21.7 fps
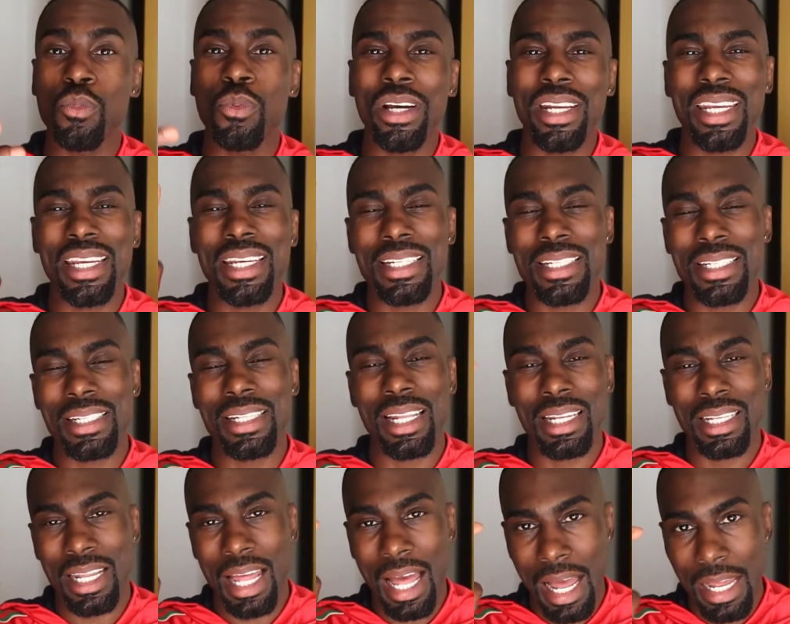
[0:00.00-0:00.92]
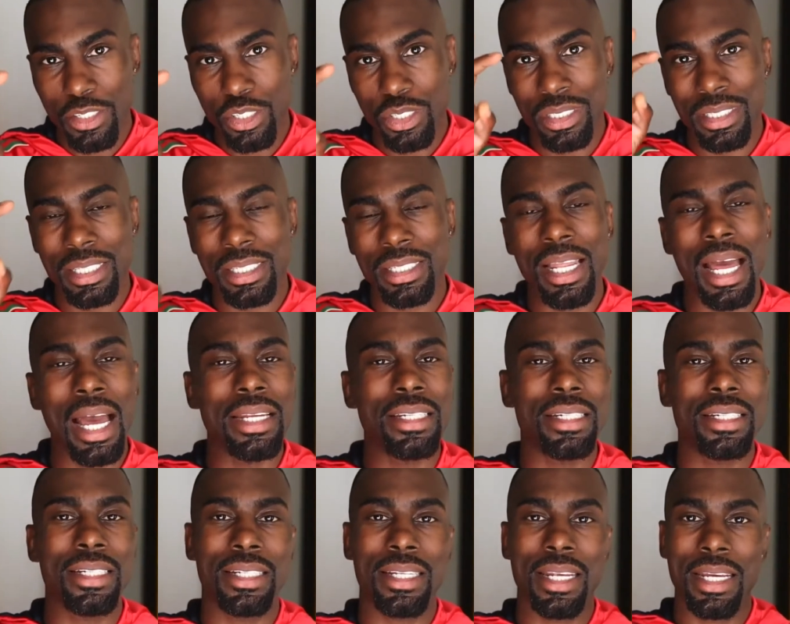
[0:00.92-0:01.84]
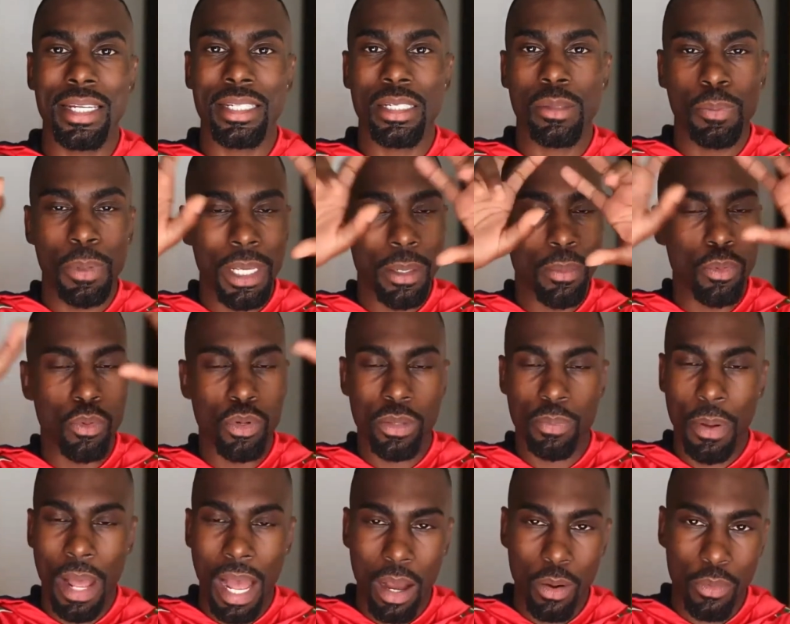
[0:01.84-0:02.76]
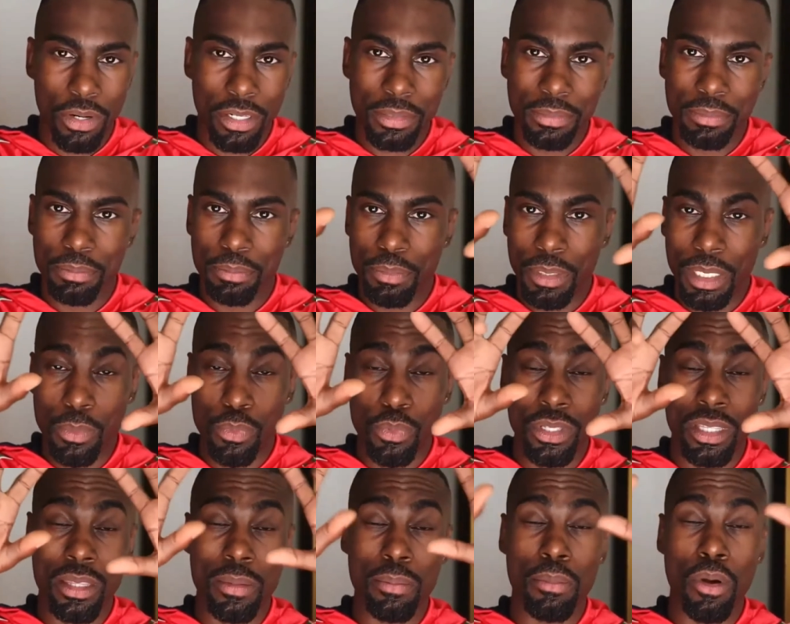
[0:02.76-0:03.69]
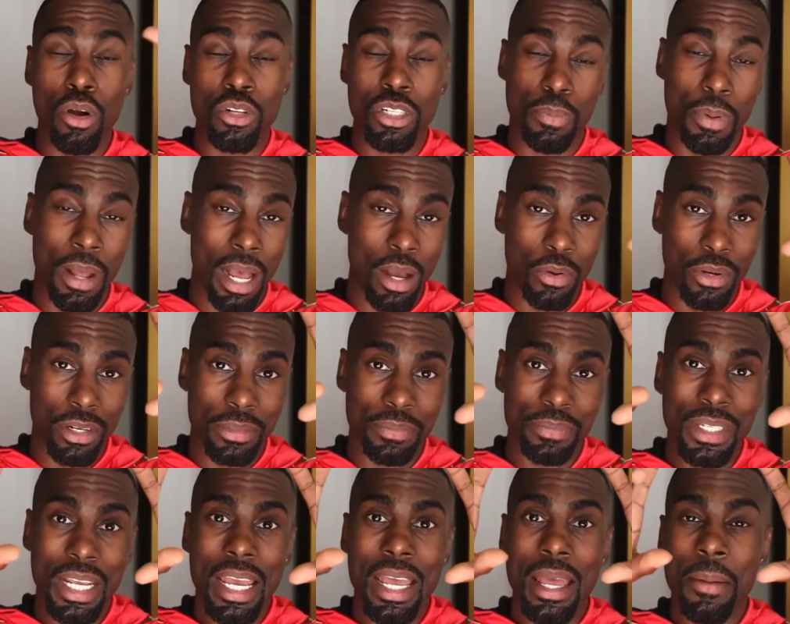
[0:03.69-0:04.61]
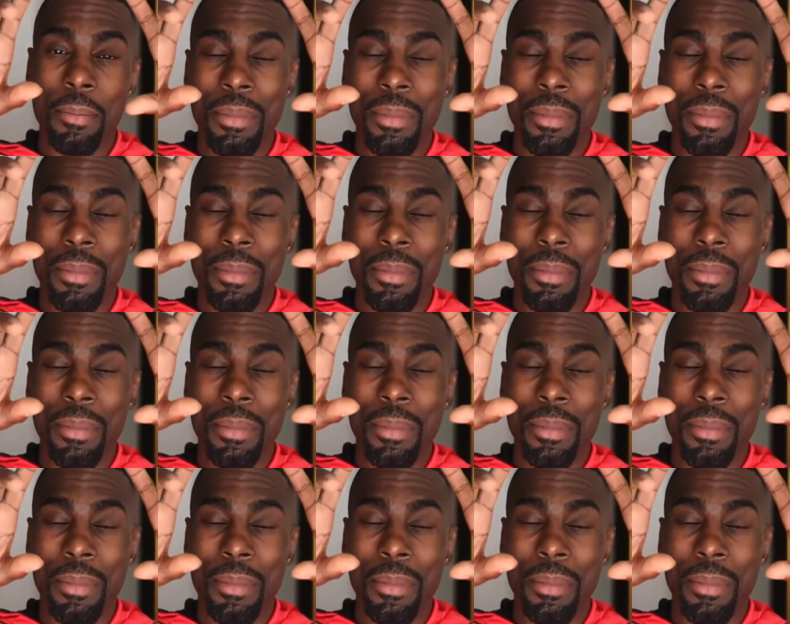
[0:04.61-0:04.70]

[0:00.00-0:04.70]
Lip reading: about what is the logic says people with power, people with the most power,